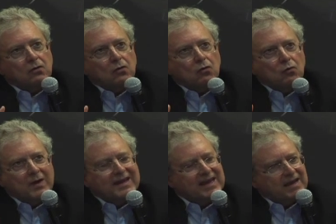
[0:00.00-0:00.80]
We
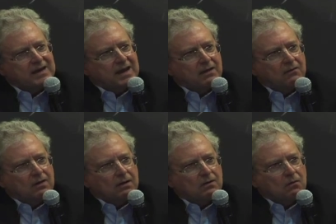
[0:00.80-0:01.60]
can
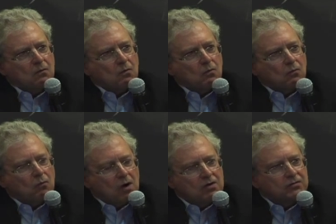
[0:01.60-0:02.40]

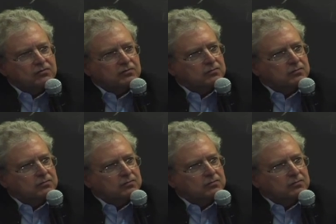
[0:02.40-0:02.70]
want